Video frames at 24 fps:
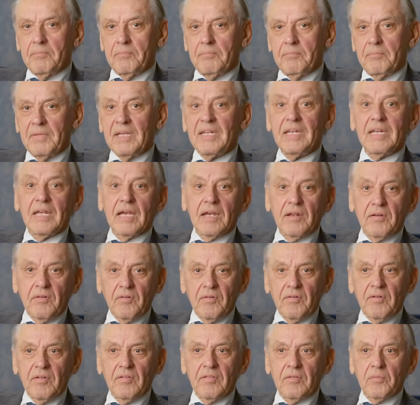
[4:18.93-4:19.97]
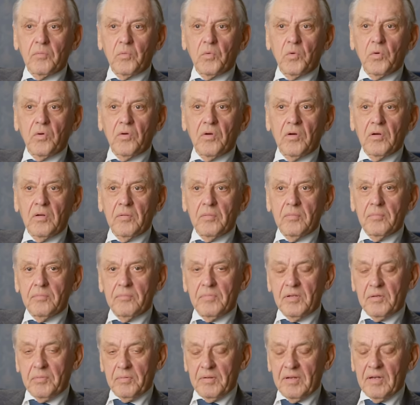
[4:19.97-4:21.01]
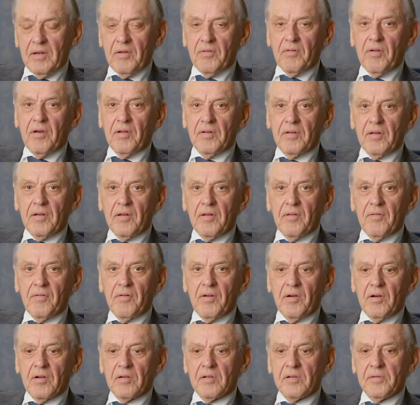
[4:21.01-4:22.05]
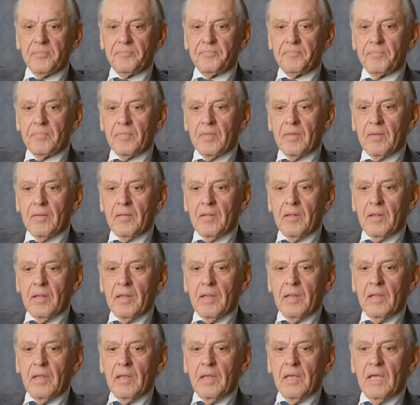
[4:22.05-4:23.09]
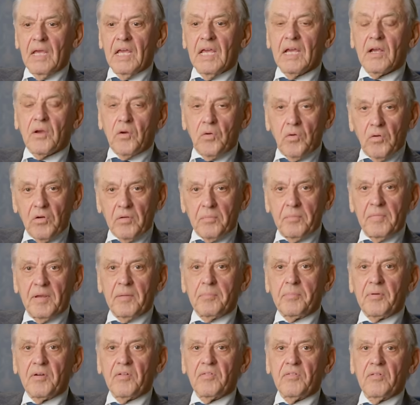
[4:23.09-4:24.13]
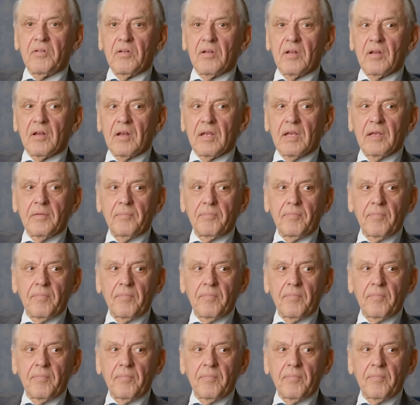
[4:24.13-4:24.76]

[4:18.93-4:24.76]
mediator in the war between Iran and Iraq, he called me personally